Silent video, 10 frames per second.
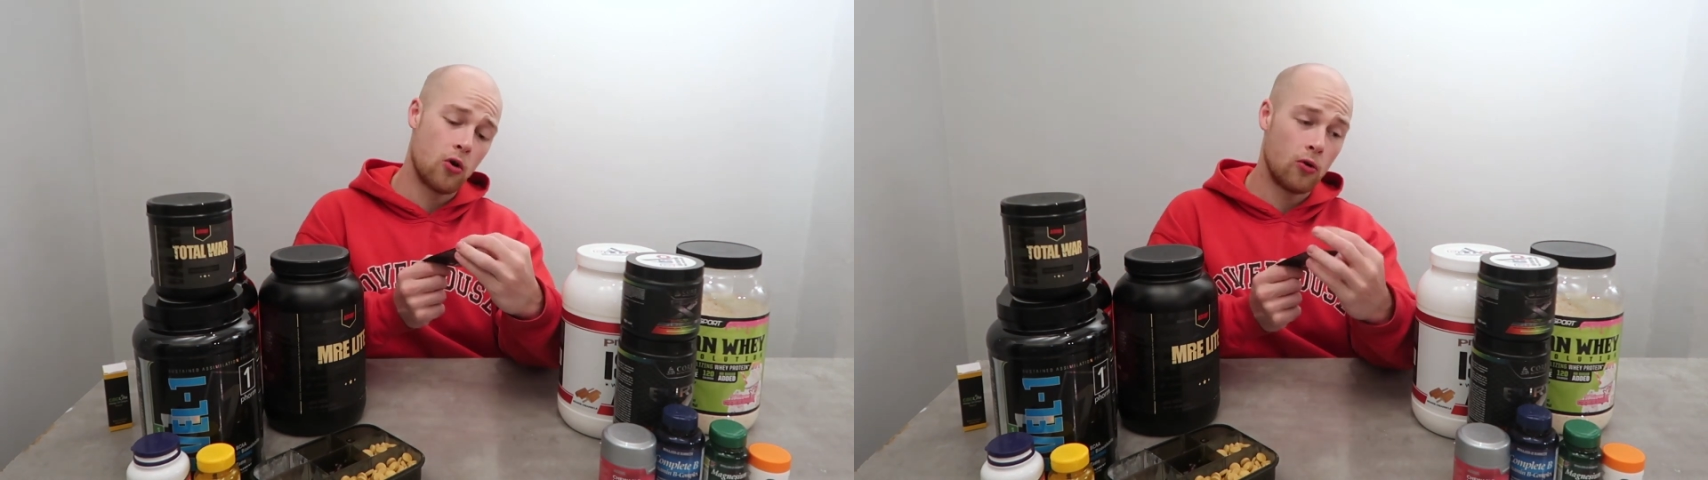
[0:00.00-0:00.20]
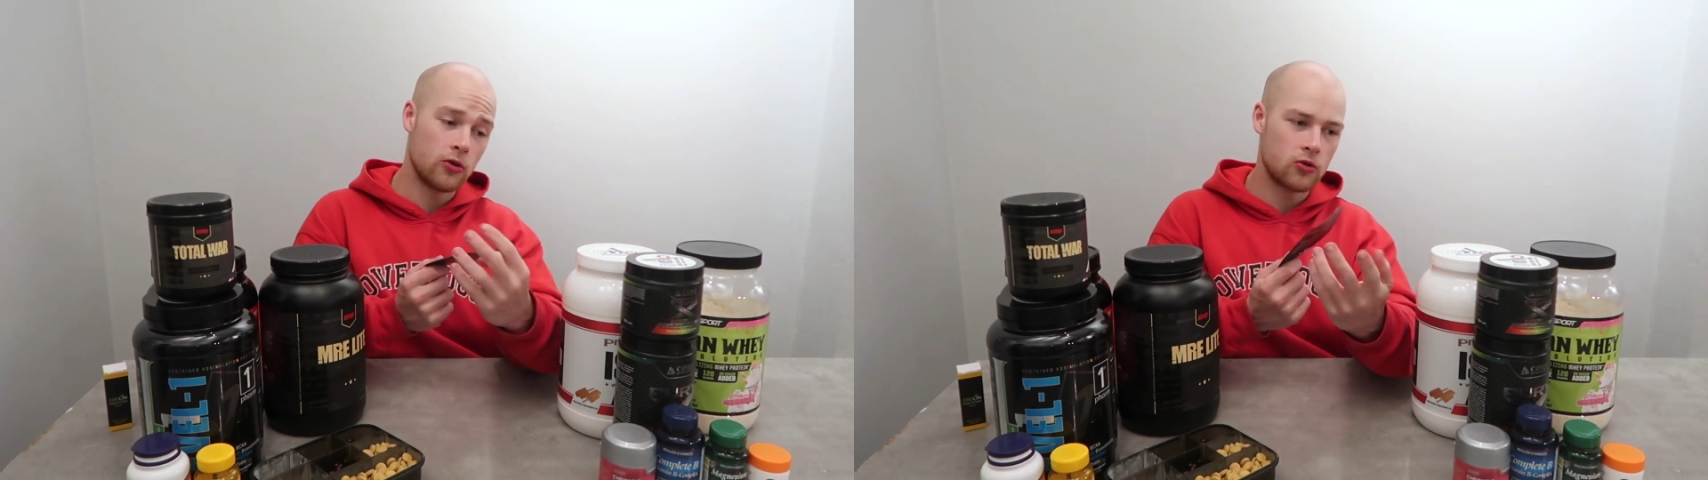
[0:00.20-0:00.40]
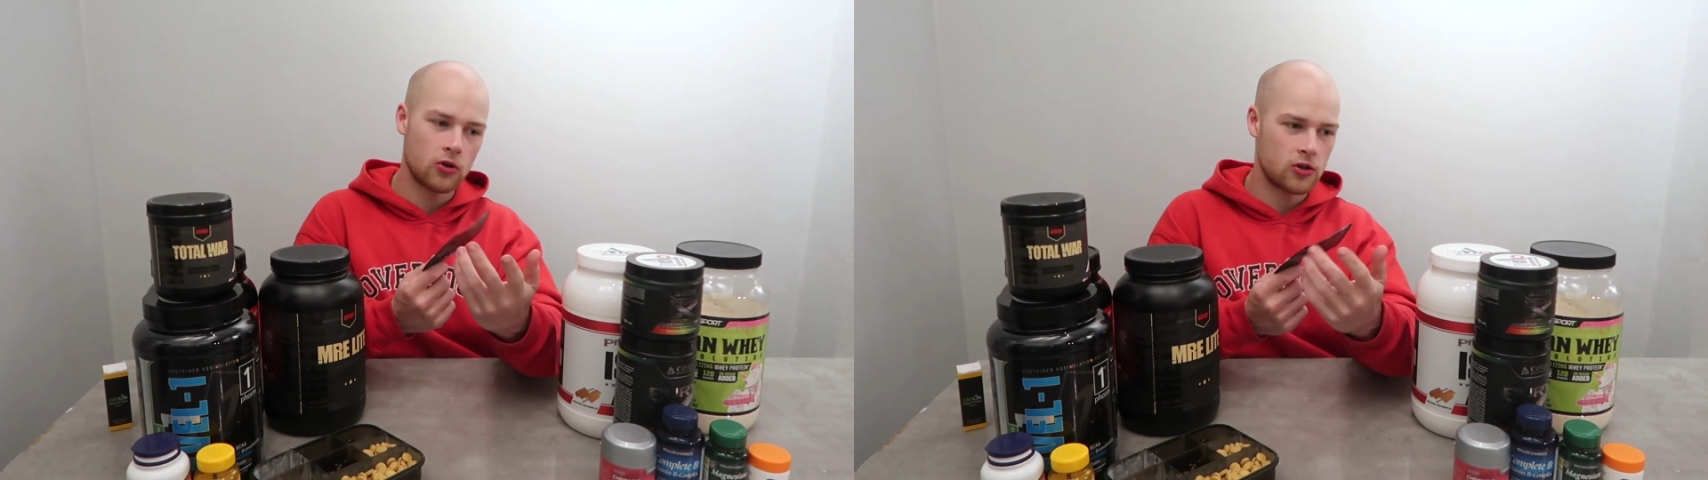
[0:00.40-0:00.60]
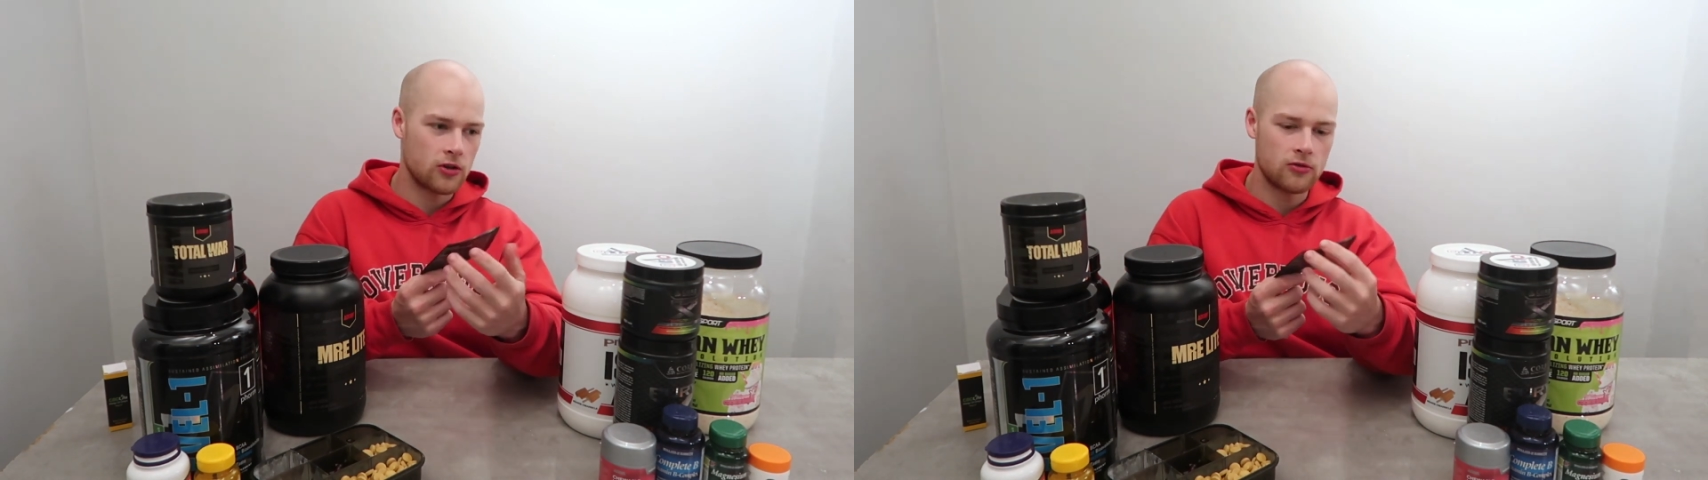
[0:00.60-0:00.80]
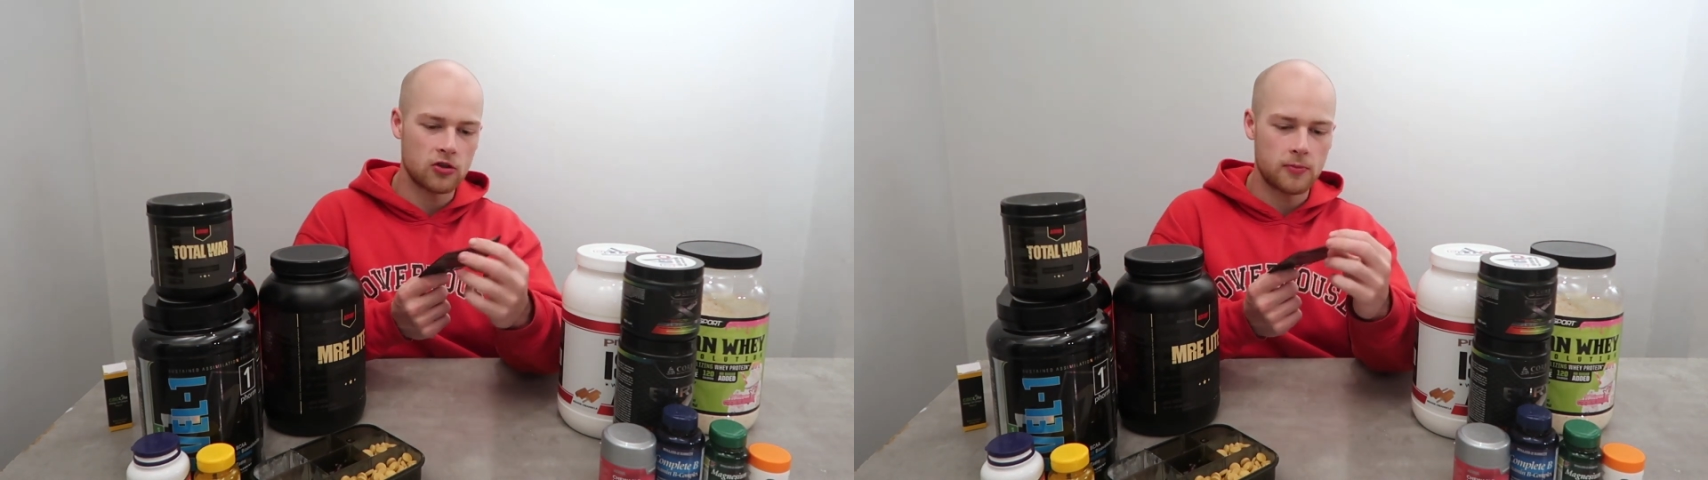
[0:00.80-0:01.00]
Core
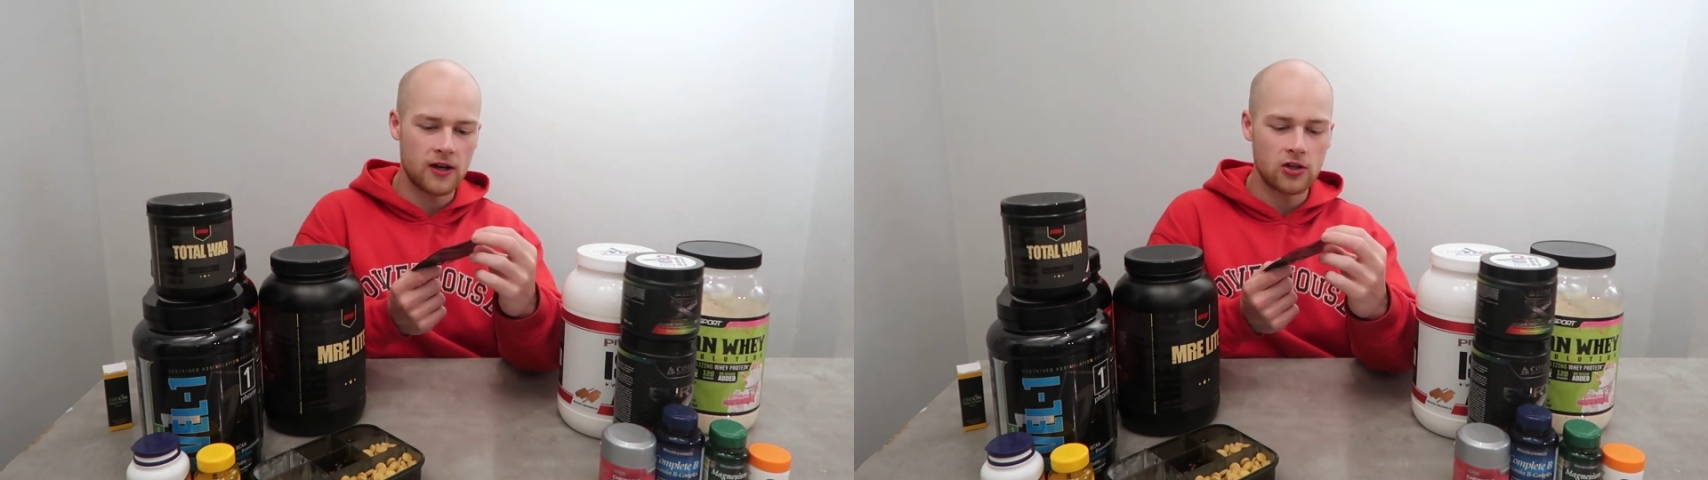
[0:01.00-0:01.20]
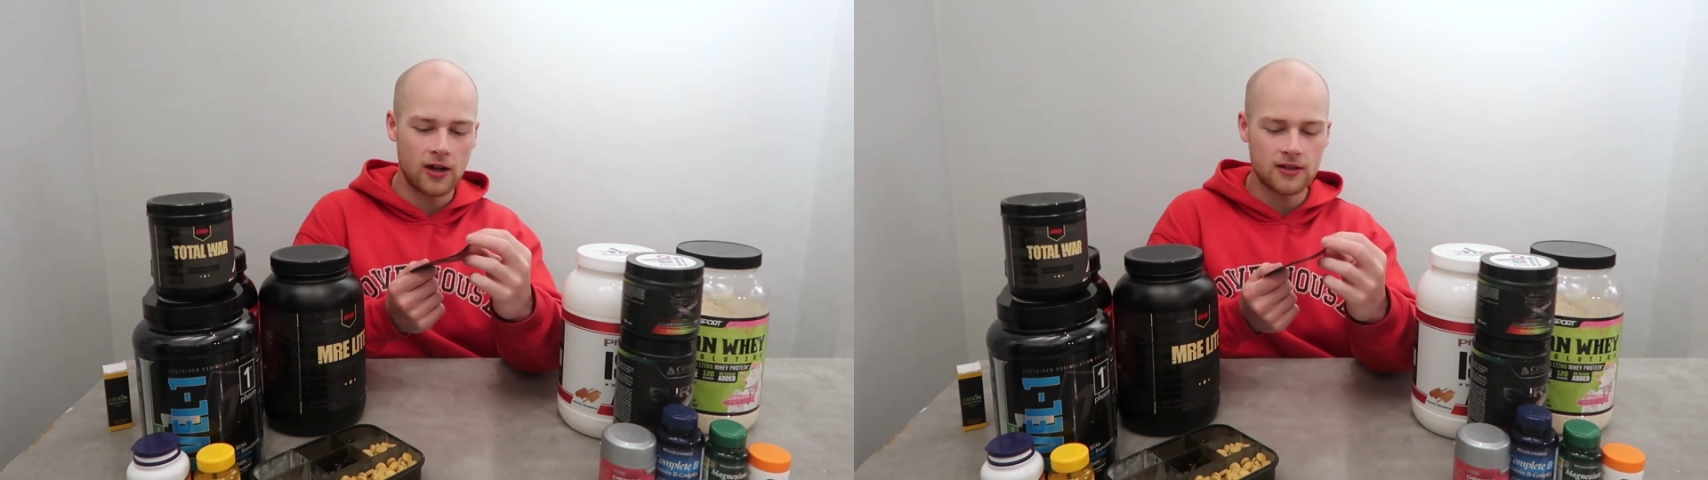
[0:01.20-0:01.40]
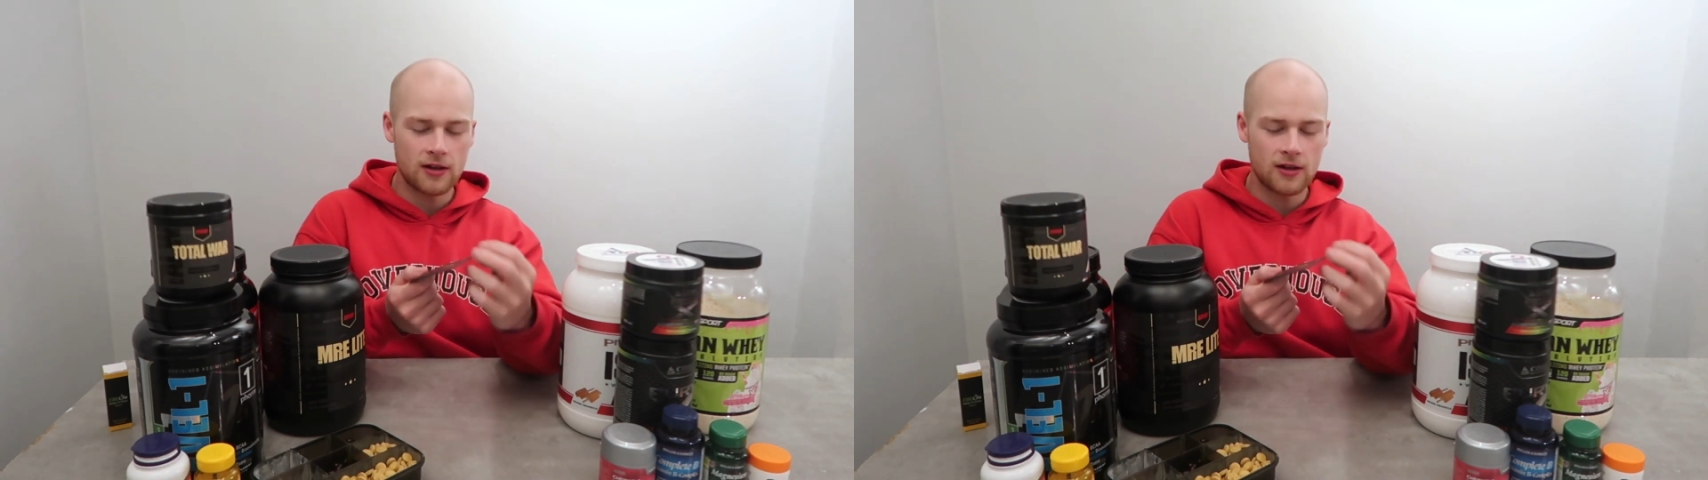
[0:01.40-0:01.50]
Nutrition just by chance.